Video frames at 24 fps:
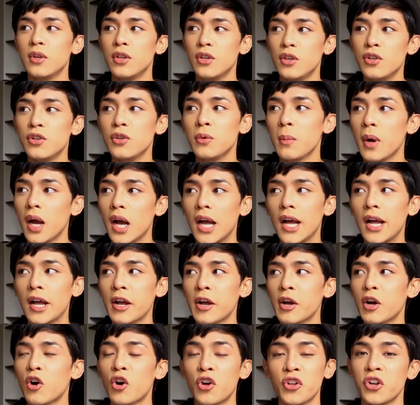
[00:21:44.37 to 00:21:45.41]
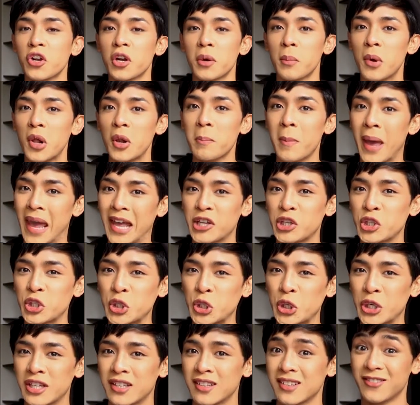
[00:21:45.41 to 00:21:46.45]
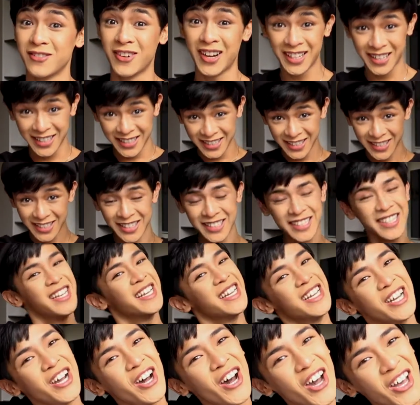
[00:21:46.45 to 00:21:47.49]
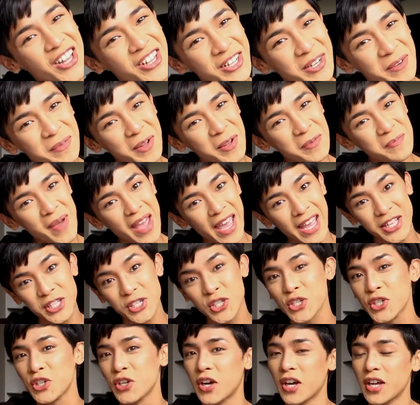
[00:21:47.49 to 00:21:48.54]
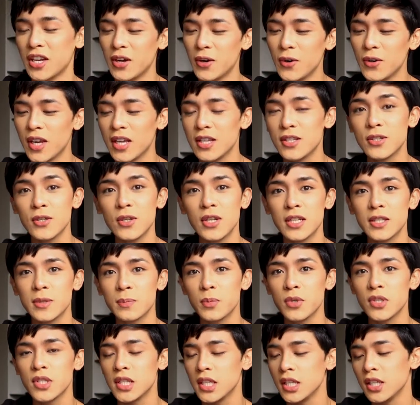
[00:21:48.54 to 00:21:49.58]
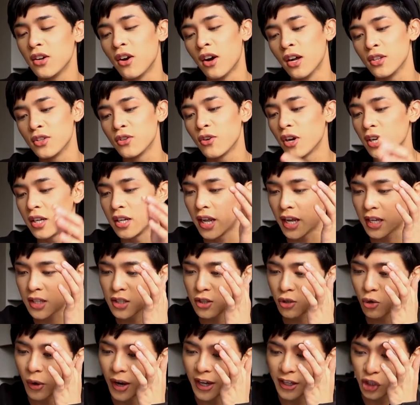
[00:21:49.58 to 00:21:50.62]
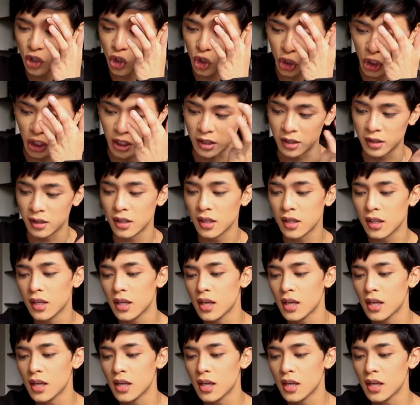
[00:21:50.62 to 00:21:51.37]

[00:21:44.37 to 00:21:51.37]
Yun yung mga honorable mention. Honorable mention! Okay, so let's proceed on to our next question.